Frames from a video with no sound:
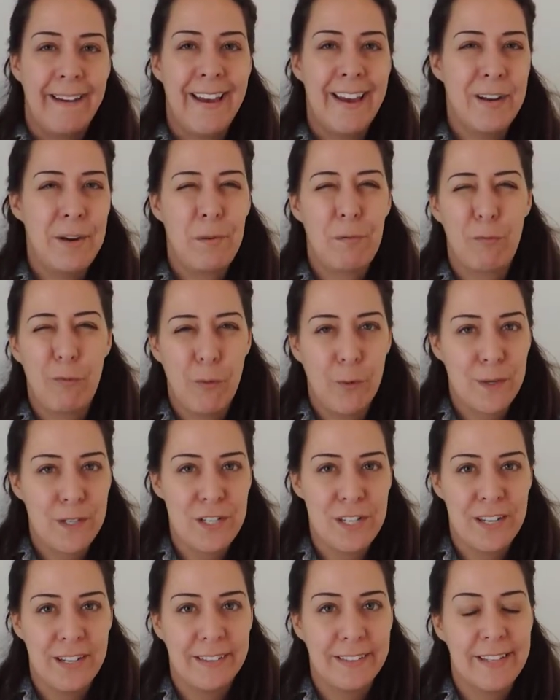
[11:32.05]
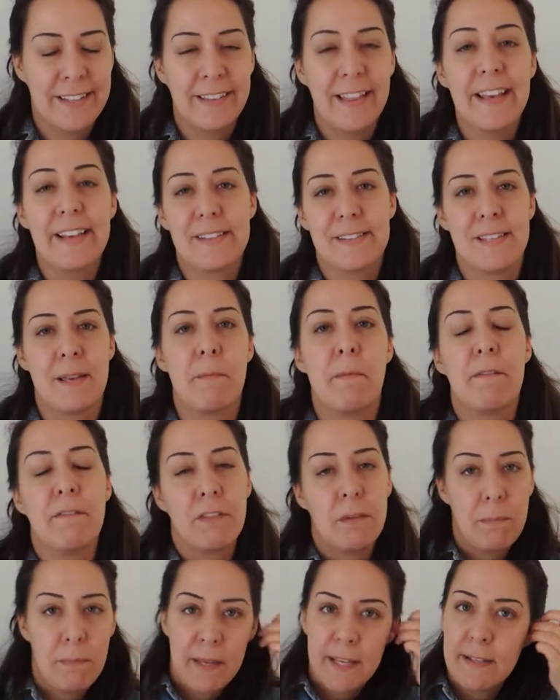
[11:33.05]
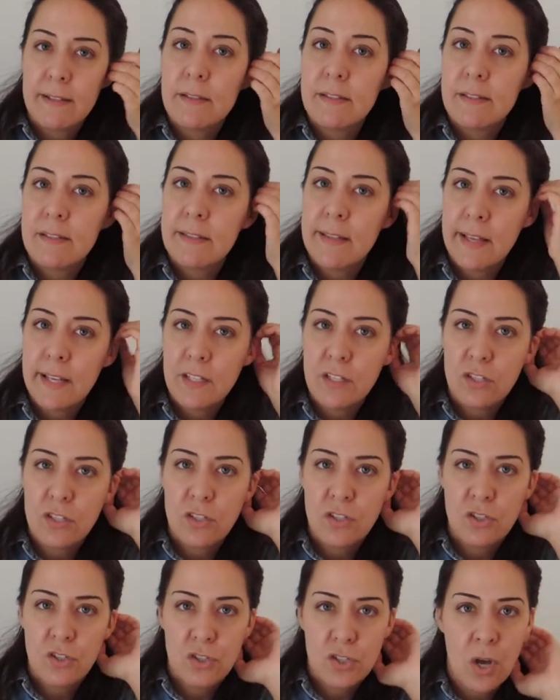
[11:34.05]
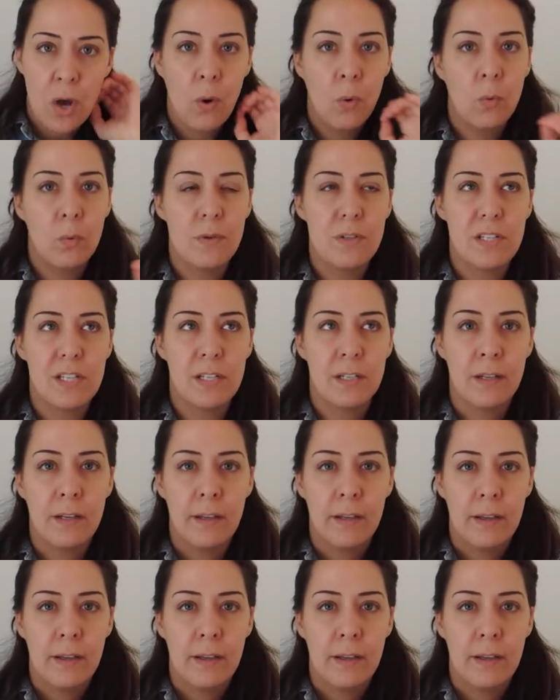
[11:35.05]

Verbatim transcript: And unfortunately, like some of the bins, they don't